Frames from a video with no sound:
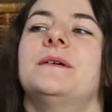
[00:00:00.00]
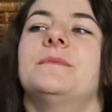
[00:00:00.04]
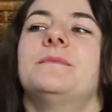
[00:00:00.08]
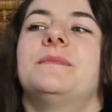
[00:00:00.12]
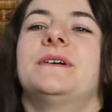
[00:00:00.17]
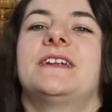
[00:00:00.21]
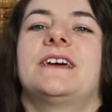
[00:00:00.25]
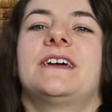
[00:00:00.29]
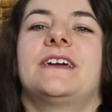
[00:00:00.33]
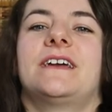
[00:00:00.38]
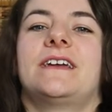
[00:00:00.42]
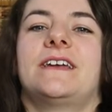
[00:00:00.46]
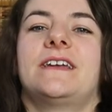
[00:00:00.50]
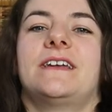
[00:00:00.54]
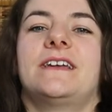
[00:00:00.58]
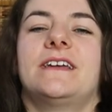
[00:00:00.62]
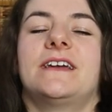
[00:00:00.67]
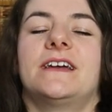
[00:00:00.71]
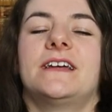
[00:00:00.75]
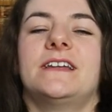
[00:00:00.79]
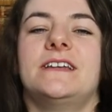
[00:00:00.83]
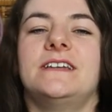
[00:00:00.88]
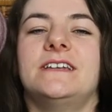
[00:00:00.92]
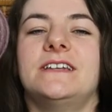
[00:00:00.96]
But I
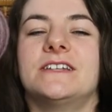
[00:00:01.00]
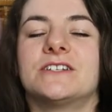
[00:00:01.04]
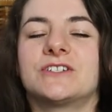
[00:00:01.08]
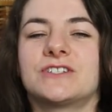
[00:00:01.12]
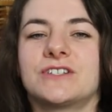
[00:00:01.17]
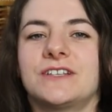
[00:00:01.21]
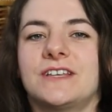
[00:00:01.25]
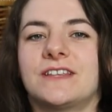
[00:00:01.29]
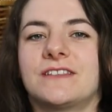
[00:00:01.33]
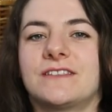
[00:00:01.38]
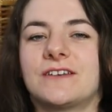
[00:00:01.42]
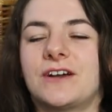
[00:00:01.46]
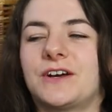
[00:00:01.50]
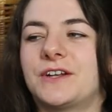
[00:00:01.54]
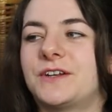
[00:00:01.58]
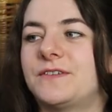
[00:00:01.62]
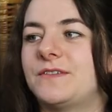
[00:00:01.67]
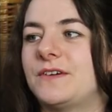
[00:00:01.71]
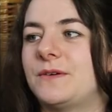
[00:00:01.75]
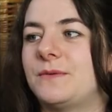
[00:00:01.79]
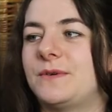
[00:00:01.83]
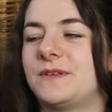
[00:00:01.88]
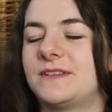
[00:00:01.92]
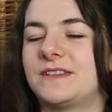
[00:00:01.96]
initially thought
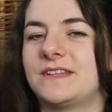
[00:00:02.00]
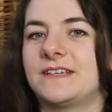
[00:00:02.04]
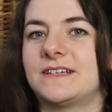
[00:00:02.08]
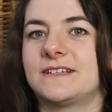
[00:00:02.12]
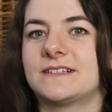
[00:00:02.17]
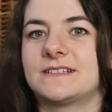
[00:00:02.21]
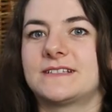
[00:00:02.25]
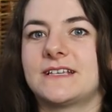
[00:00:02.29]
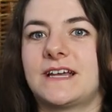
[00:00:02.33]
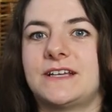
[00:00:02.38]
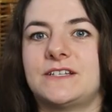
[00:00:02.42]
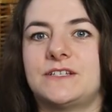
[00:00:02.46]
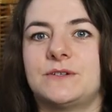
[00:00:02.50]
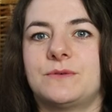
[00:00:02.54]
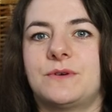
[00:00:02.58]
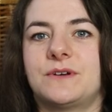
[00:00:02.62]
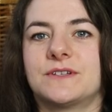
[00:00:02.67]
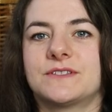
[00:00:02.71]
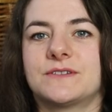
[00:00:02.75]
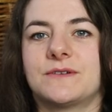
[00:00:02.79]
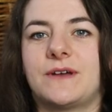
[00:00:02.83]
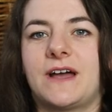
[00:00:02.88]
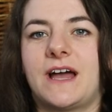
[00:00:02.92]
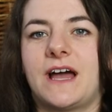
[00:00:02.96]
of it with this. I do
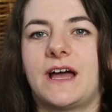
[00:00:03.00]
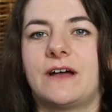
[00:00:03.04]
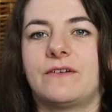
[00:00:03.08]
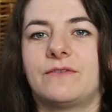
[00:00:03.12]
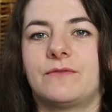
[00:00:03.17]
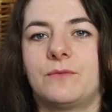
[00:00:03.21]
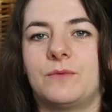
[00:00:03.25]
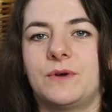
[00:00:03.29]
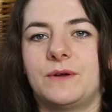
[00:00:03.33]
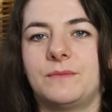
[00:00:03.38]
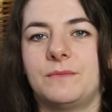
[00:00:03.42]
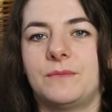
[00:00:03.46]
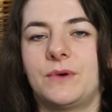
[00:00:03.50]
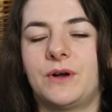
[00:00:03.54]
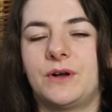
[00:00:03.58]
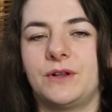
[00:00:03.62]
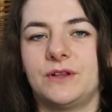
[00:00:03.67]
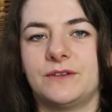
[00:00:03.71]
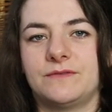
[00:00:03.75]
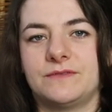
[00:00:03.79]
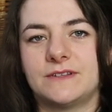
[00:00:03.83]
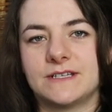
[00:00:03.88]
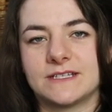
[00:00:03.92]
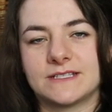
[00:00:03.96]
also have one
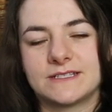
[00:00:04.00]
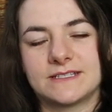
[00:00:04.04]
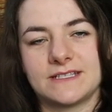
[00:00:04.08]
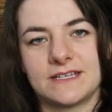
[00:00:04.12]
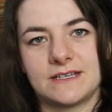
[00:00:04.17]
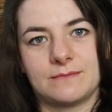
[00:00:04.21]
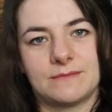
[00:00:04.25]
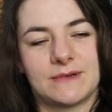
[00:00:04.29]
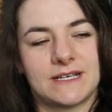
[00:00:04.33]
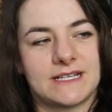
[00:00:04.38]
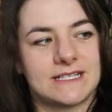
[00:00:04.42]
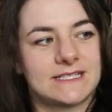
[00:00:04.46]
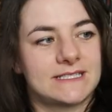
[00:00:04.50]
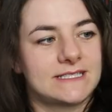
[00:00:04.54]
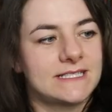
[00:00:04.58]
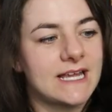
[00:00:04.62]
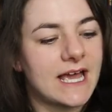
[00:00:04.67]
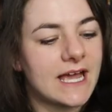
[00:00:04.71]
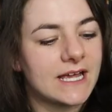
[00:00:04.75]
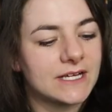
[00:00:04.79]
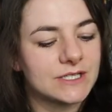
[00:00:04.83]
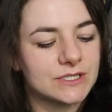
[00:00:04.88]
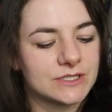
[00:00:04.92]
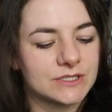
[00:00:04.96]
ball of this in my
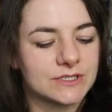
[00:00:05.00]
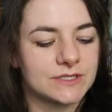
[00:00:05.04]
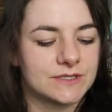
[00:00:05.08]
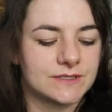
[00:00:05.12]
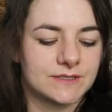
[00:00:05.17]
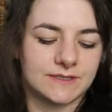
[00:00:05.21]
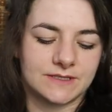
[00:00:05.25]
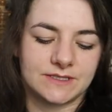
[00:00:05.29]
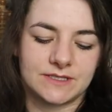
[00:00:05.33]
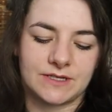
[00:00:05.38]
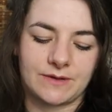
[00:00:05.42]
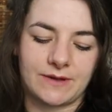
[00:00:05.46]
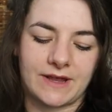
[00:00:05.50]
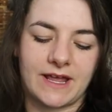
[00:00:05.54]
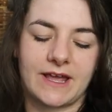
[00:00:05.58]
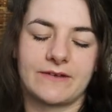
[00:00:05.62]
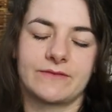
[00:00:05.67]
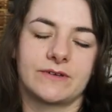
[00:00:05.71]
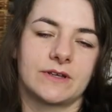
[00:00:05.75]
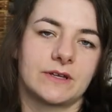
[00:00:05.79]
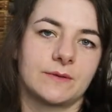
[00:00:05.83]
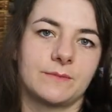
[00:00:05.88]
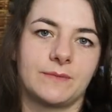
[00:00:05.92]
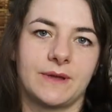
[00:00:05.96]
stash, so I
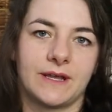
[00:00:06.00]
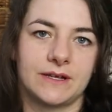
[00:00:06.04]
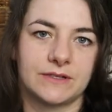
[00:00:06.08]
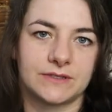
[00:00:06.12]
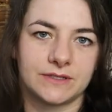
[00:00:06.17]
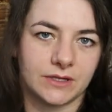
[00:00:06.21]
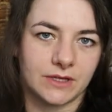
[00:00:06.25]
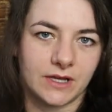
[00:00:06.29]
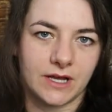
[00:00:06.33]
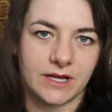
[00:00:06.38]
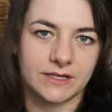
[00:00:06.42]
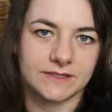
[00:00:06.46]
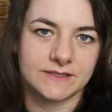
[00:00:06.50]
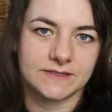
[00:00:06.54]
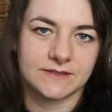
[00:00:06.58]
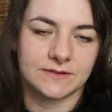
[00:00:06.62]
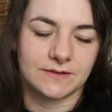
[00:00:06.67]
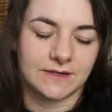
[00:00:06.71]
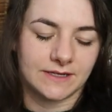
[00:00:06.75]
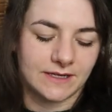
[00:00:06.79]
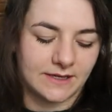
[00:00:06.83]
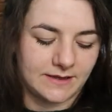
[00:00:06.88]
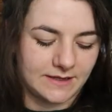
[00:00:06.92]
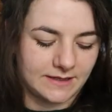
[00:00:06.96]
haven't compared the lots
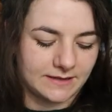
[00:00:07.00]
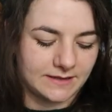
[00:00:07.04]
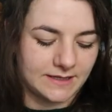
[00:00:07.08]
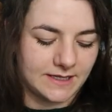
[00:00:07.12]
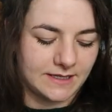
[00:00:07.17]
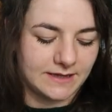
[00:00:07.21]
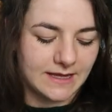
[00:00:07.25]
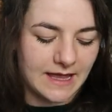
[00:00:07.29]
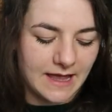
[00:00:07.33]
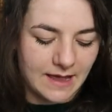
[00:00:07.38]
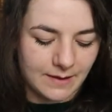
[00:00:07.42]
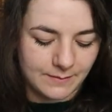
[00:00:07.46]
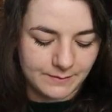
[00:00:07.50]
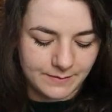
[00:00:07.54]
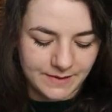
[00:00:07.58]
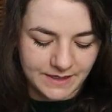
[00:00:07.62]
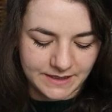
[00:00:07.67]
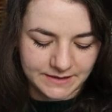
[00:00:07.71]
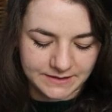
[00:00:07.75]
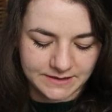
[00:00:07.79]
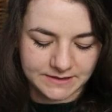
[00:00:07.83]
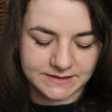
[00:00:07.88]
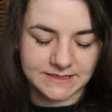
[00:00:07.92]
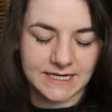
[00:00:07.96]
or anything like that,
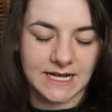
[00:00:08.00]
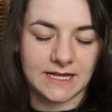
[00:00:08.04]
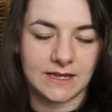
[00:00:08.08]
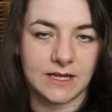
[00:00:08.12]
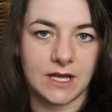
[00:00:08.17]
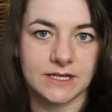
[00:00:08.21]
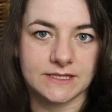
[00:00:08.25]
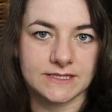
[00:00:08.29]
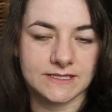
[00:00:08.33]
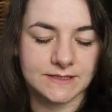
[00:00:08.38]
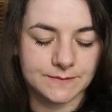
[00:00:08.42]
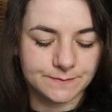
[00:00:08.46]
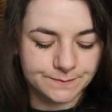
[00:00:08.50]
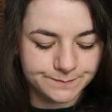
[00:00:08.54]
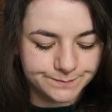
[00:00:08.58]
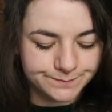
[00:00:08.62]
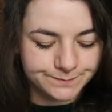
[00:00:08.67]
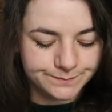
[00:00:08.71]
but the dye lots.